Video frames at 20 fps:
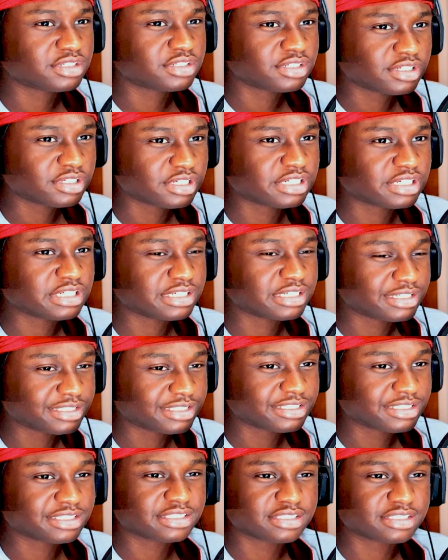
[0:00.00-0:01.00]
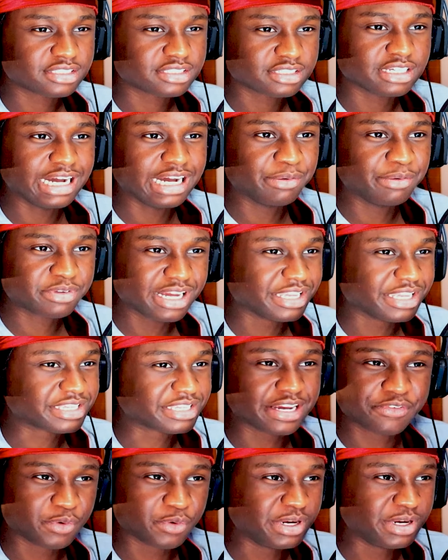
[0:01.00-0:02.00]
Nothing can tear me apart. I'm trying to suck
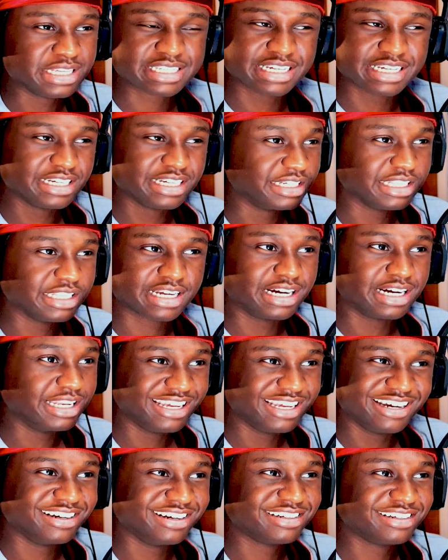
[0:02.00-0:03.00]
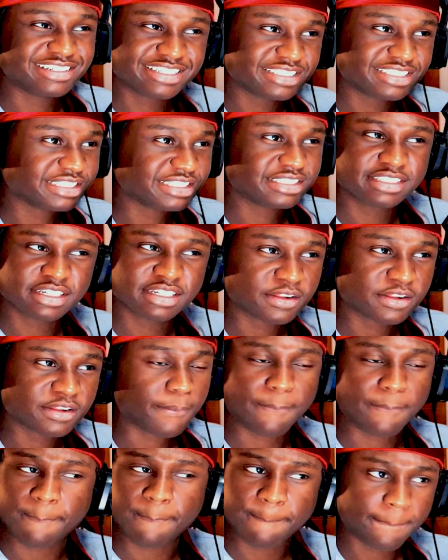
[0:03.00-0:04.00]
what you're saying. Like I lied. Besides, I couldn't
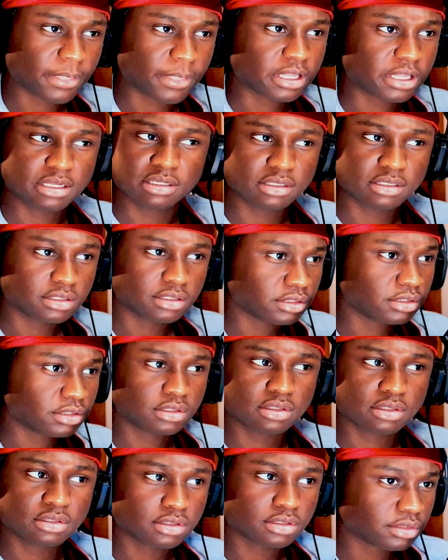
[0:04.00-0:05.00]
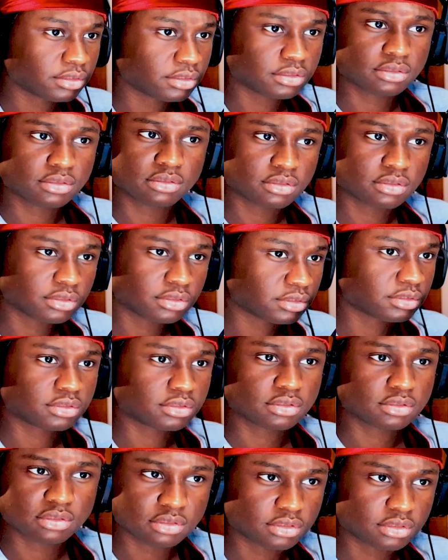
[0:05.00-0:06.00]
even tear you apart. I just put up in a
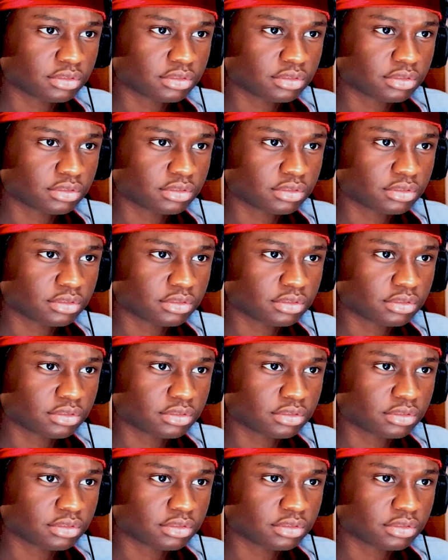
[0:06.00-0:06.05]
chain.